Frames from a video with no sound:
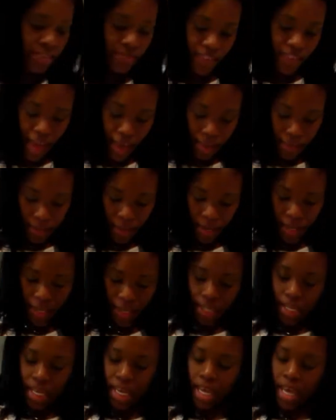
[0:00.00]

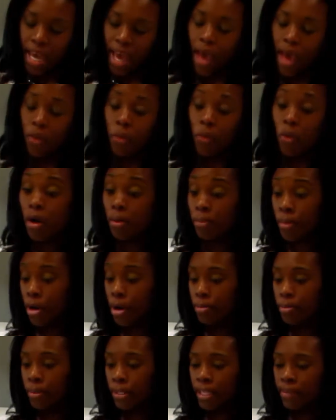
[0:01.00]
fabric at
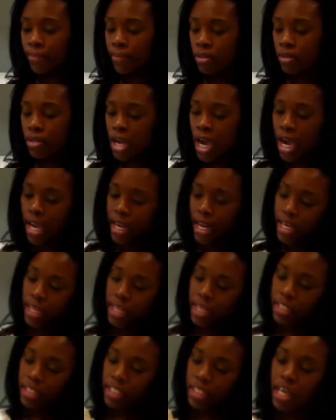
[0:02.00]
Walmart, believe it or not, and
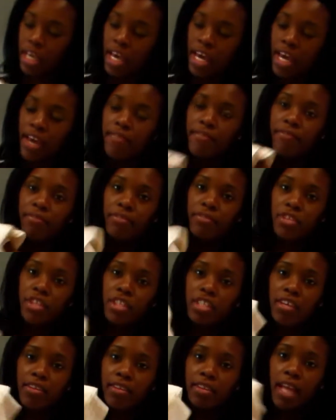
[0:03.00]
it's
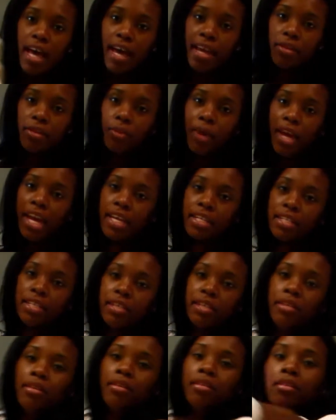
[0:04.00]
just a lightweight
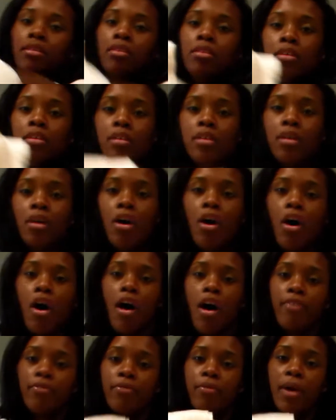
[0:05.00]

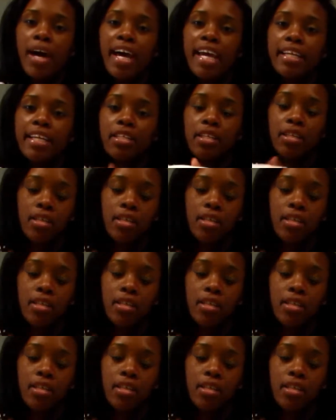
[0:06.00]
off-white